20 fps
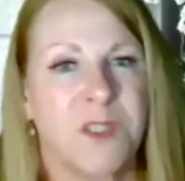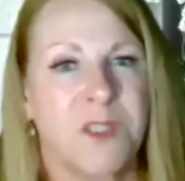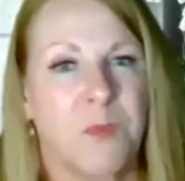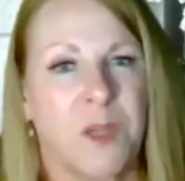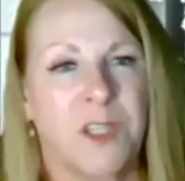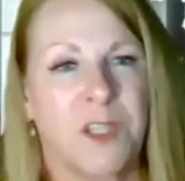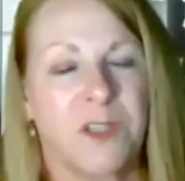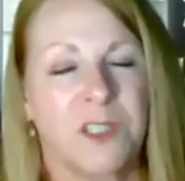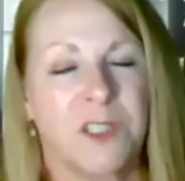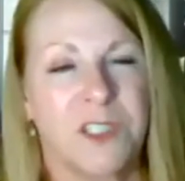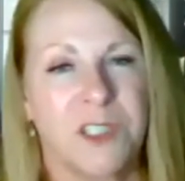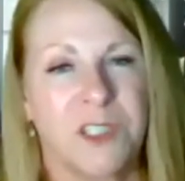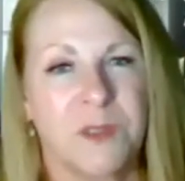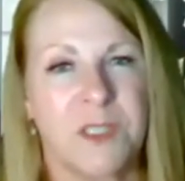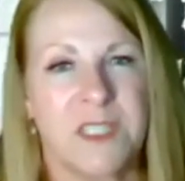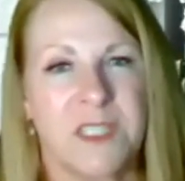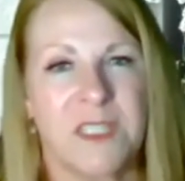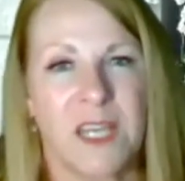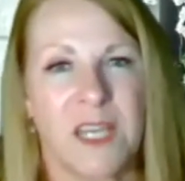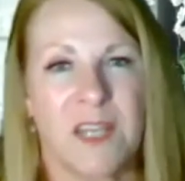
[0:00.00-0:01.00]
what you can do,
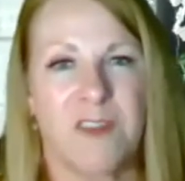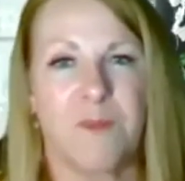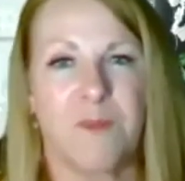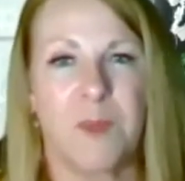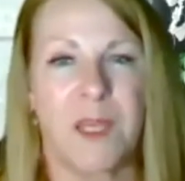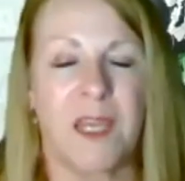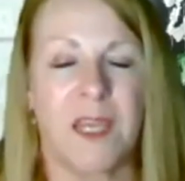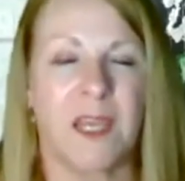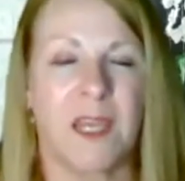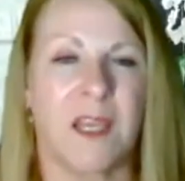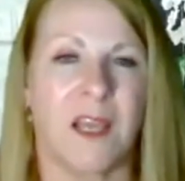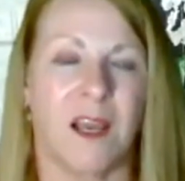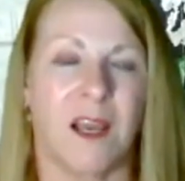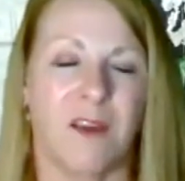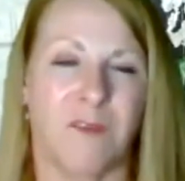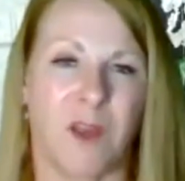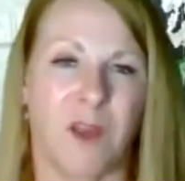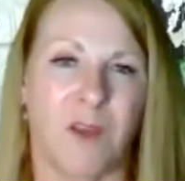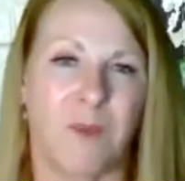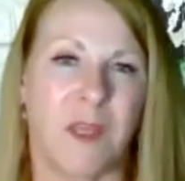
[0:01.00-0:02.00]
instead of being
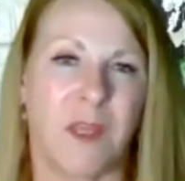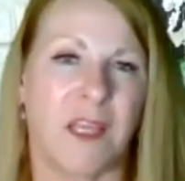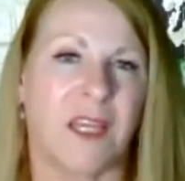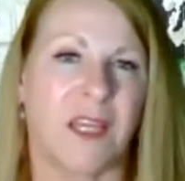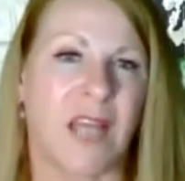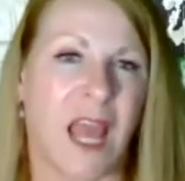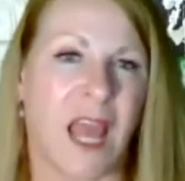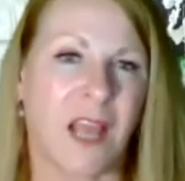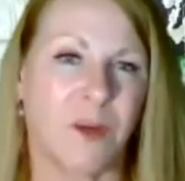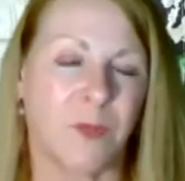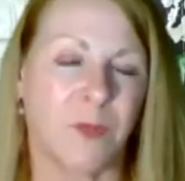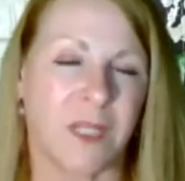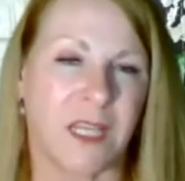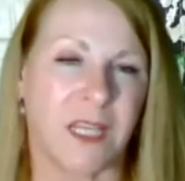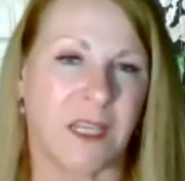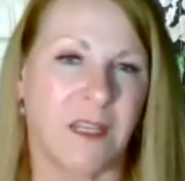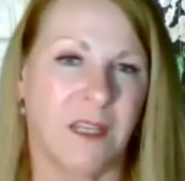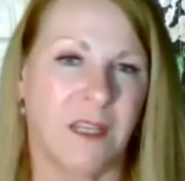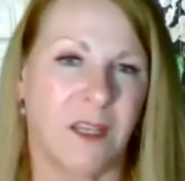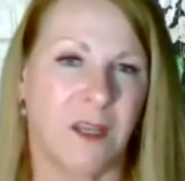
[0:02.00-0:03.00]
an
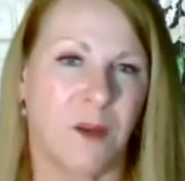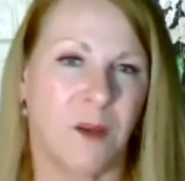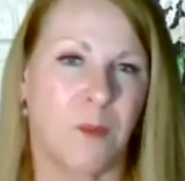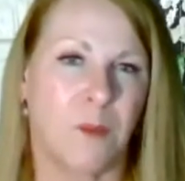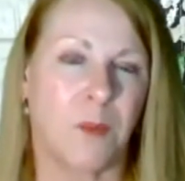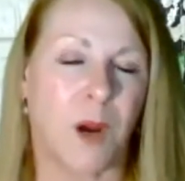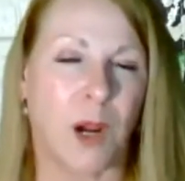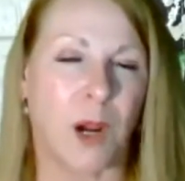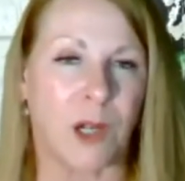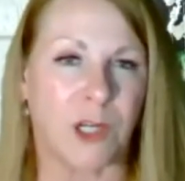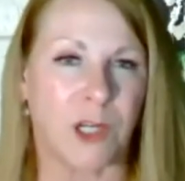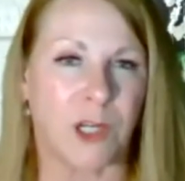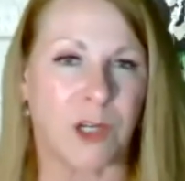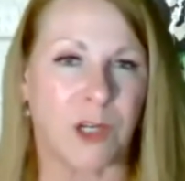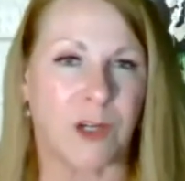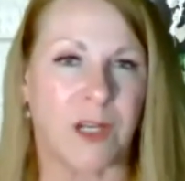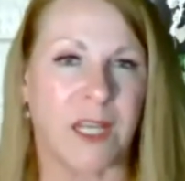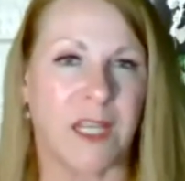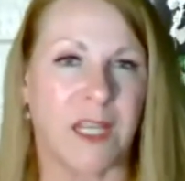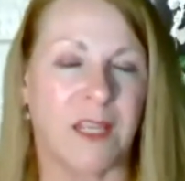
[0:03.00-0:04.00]
equity
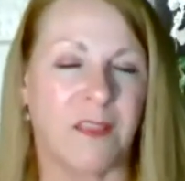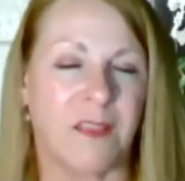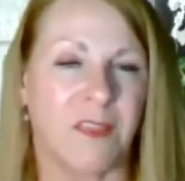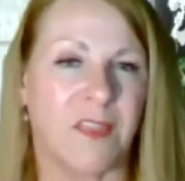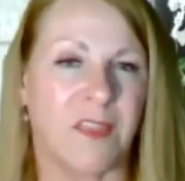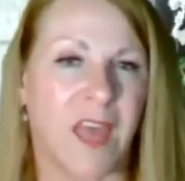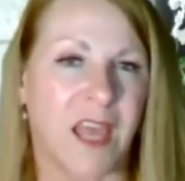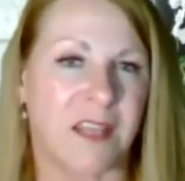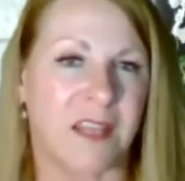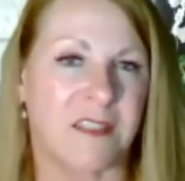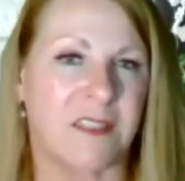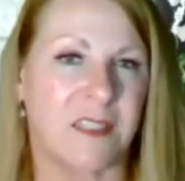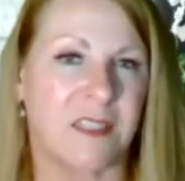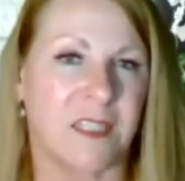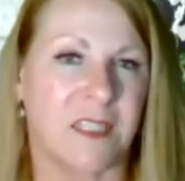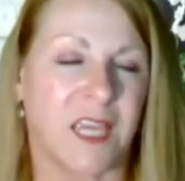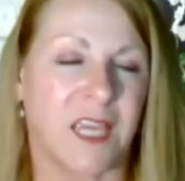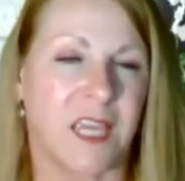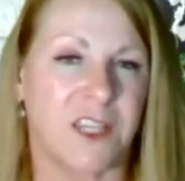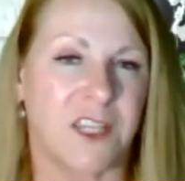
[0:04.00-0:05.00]
partner in that
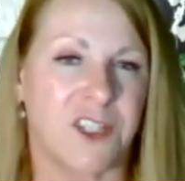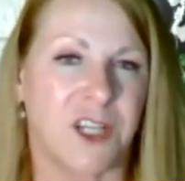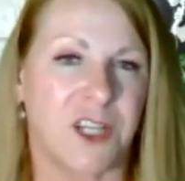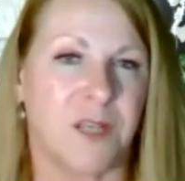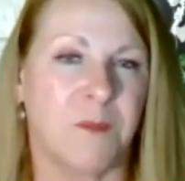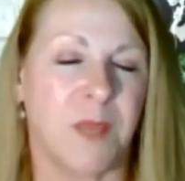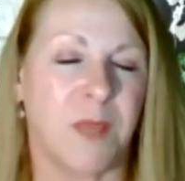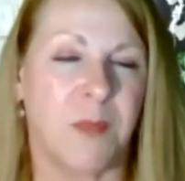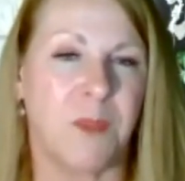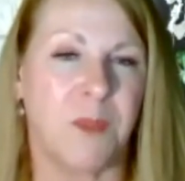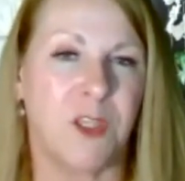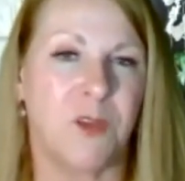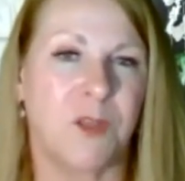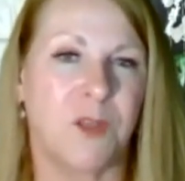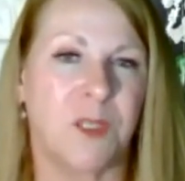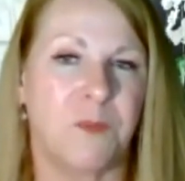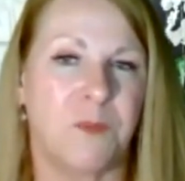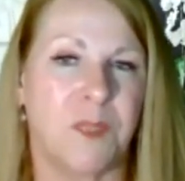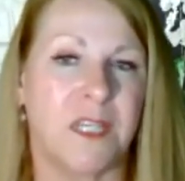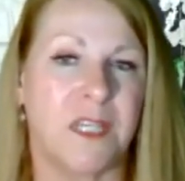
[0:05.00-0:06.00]
syndication, maybe you
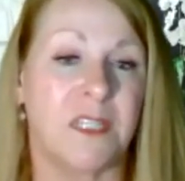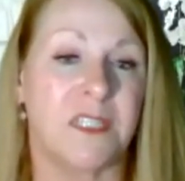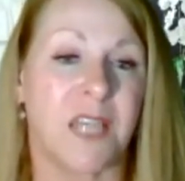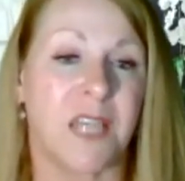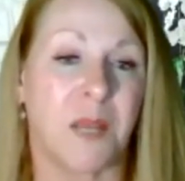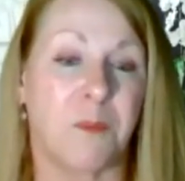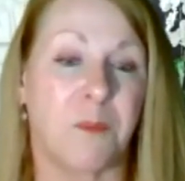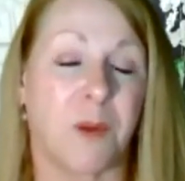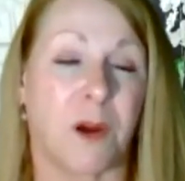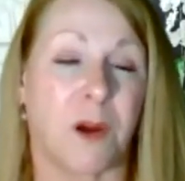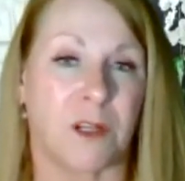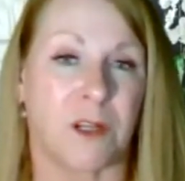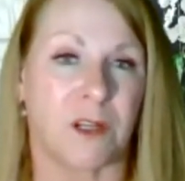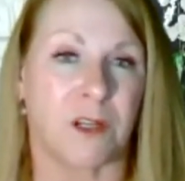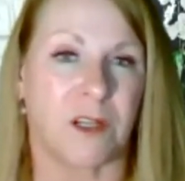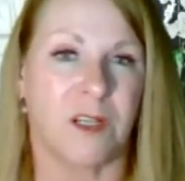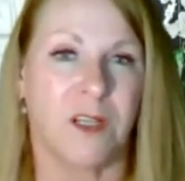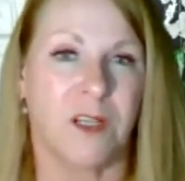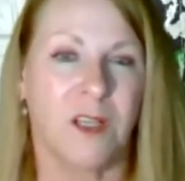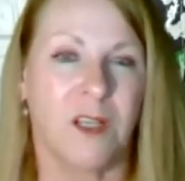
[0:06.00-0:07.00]
could be a debt partner.
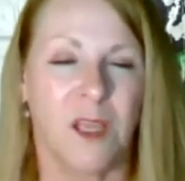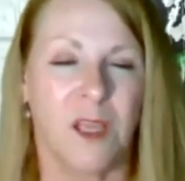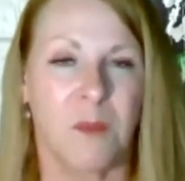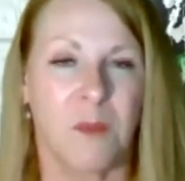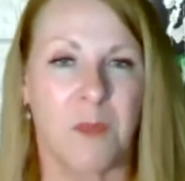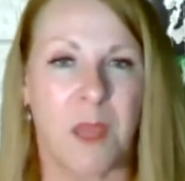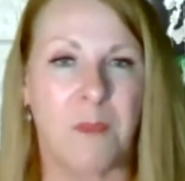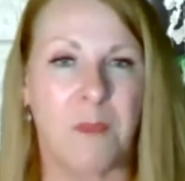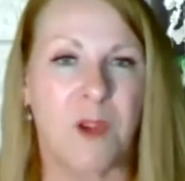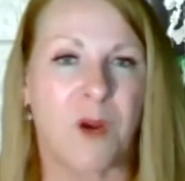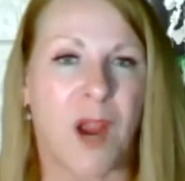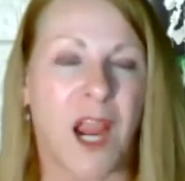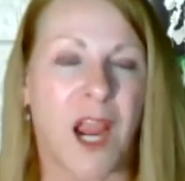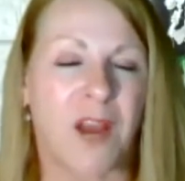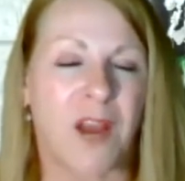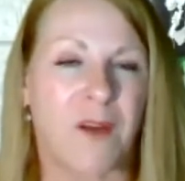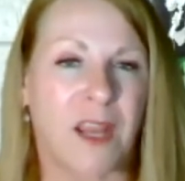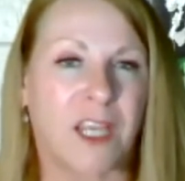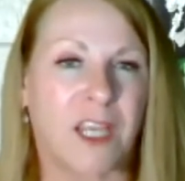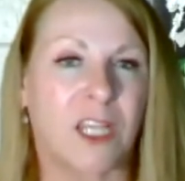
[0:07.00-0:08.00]
Maybe your
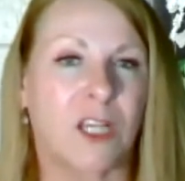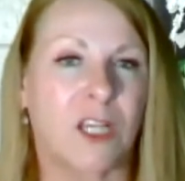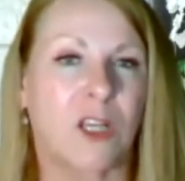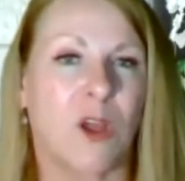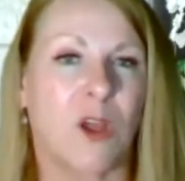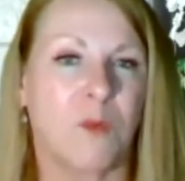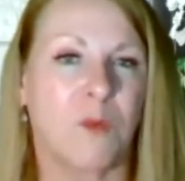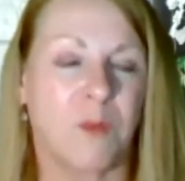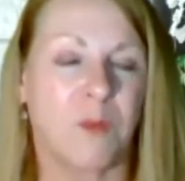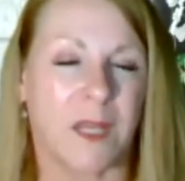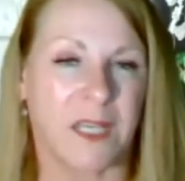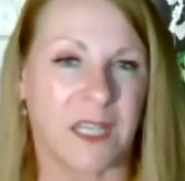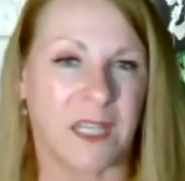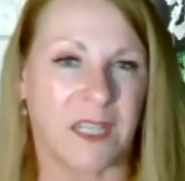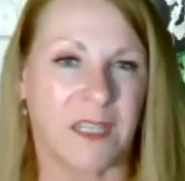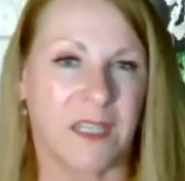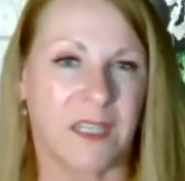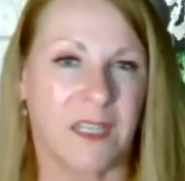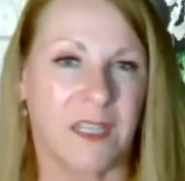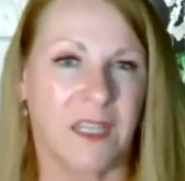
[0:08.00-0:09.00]
IRA could loan
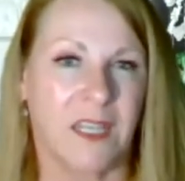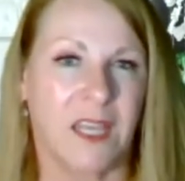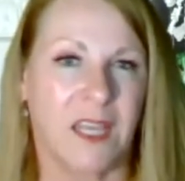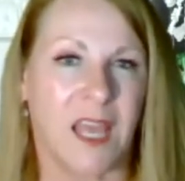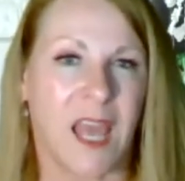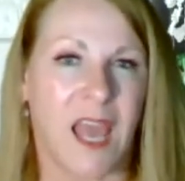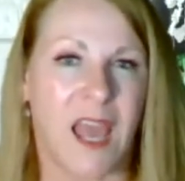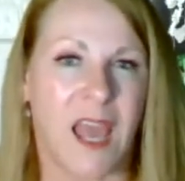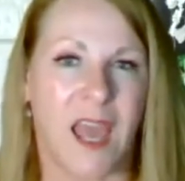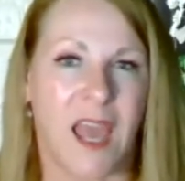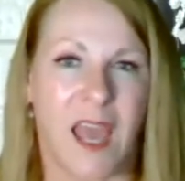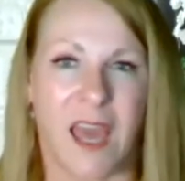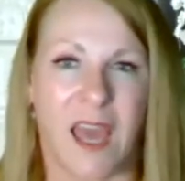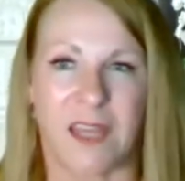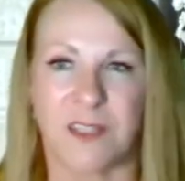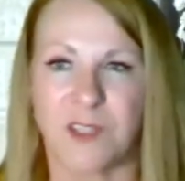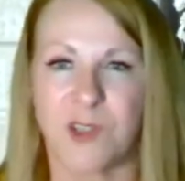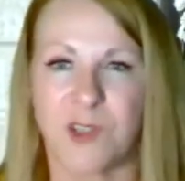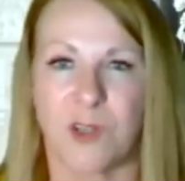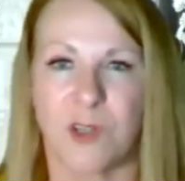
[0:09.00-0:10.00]
money at
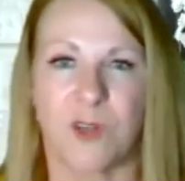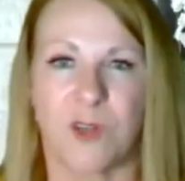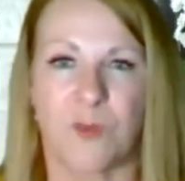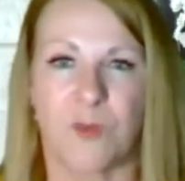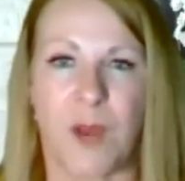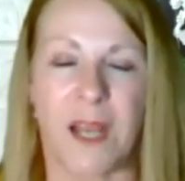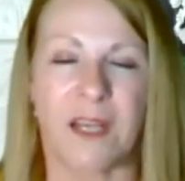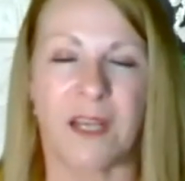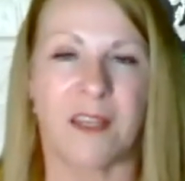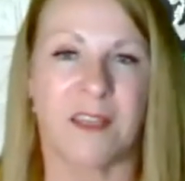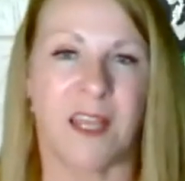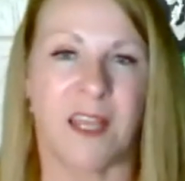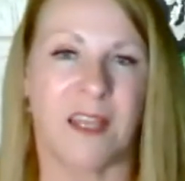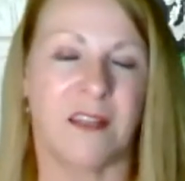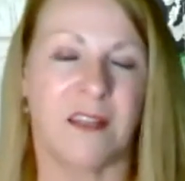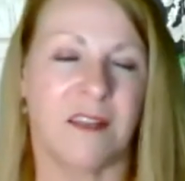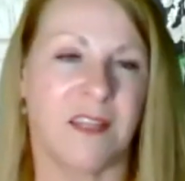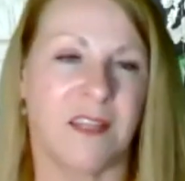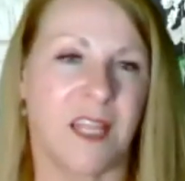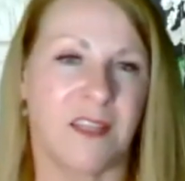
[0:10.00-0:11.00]
a certain rate, and
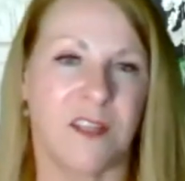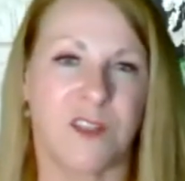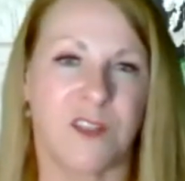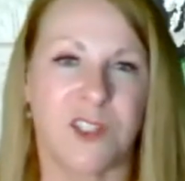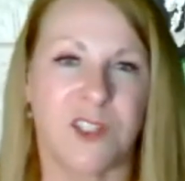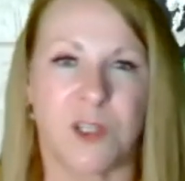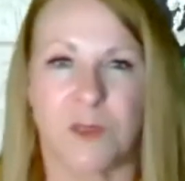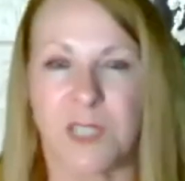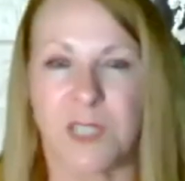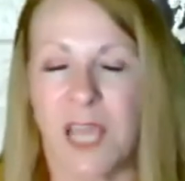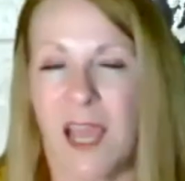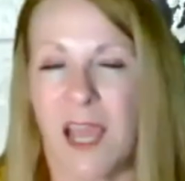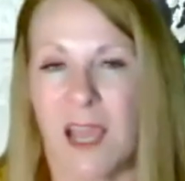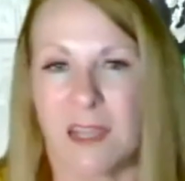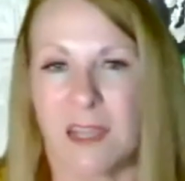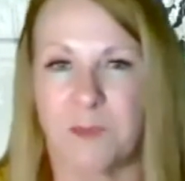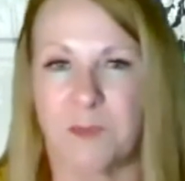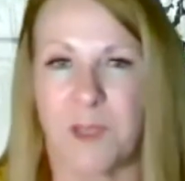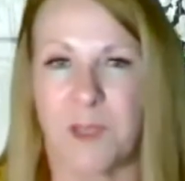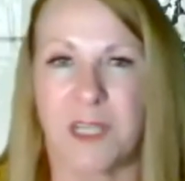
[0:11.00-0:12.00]
then there's no
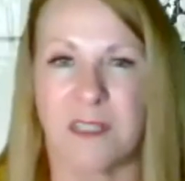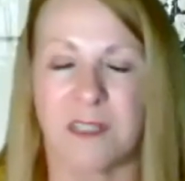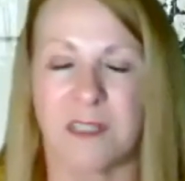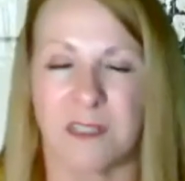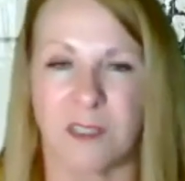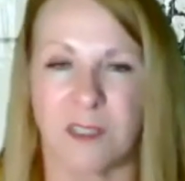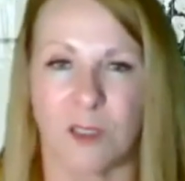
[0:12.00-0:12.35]
tax because it's a